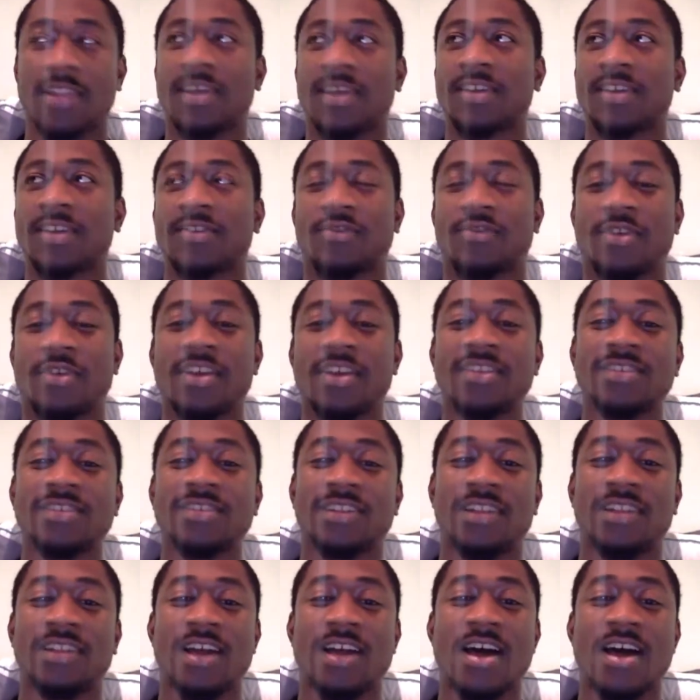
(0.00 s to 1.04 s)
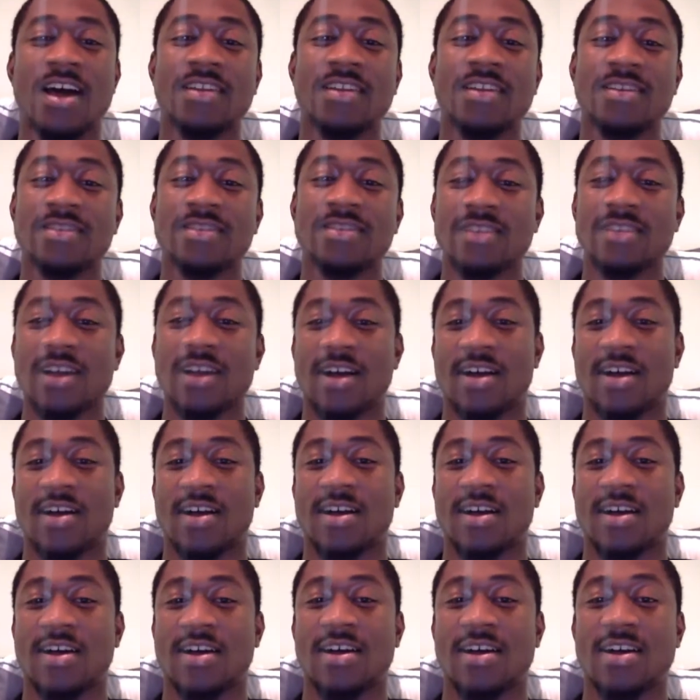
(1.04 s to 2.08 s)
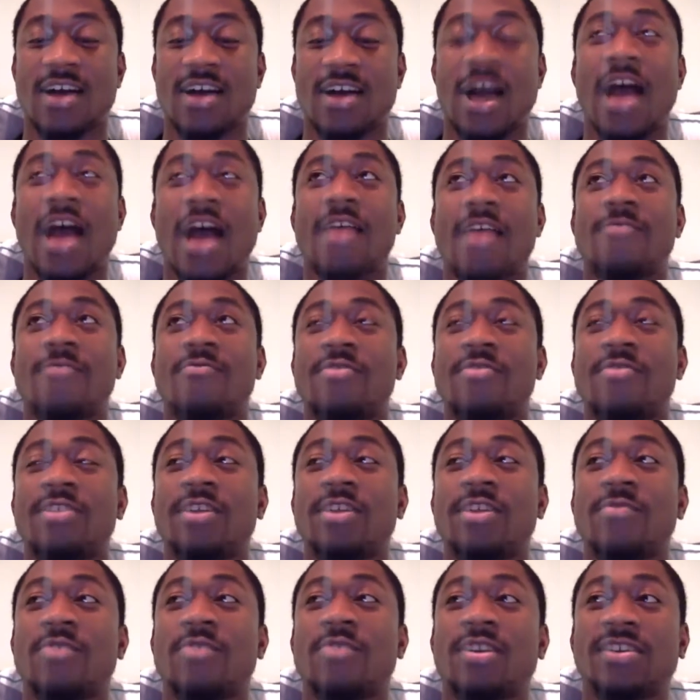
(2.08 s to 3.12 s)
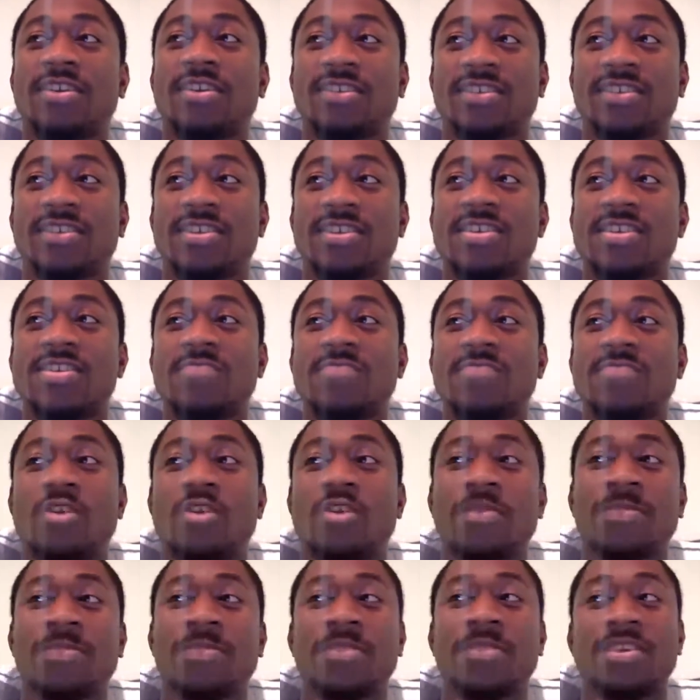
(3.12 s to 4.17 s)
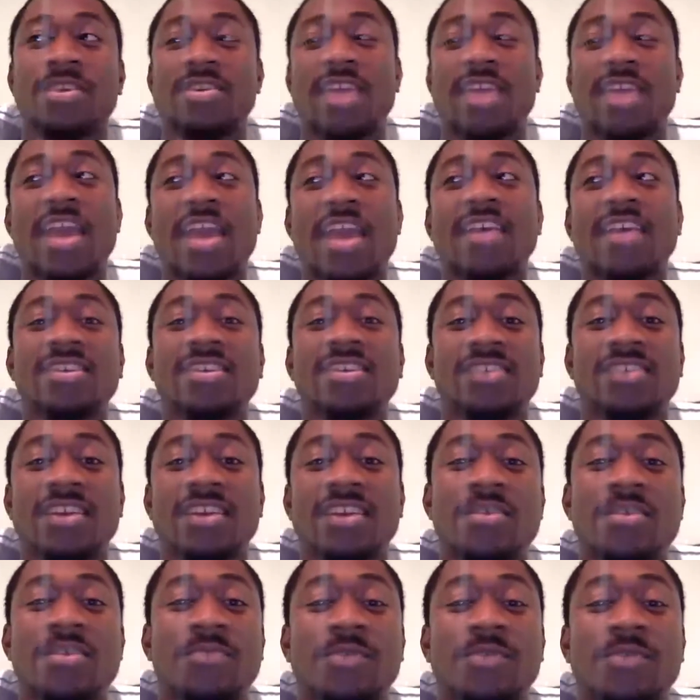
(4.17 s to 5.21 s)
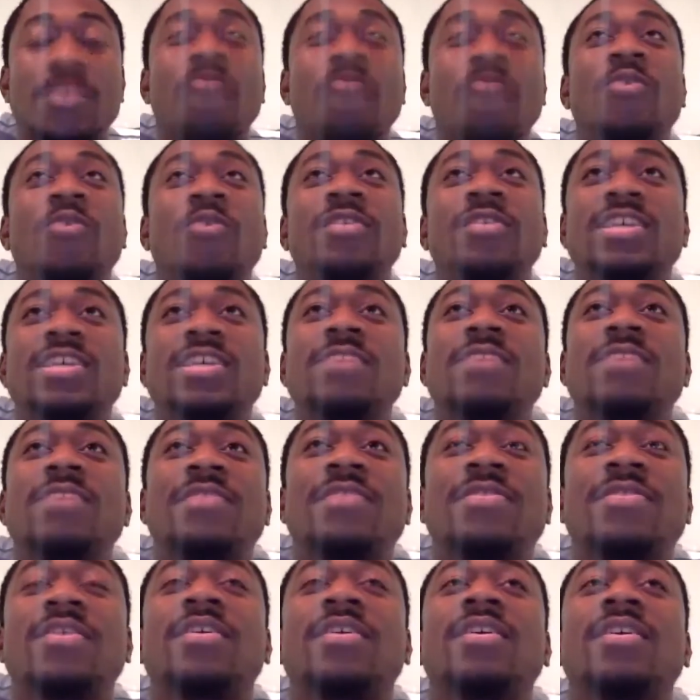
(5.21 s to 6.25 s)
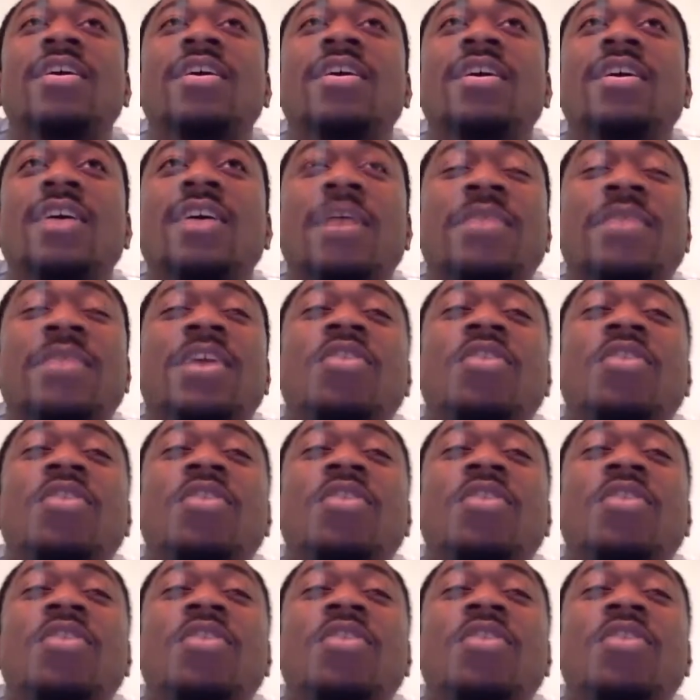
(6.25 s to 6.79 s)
trades a lot. I really want to see what the Yankees end up. The one team I know I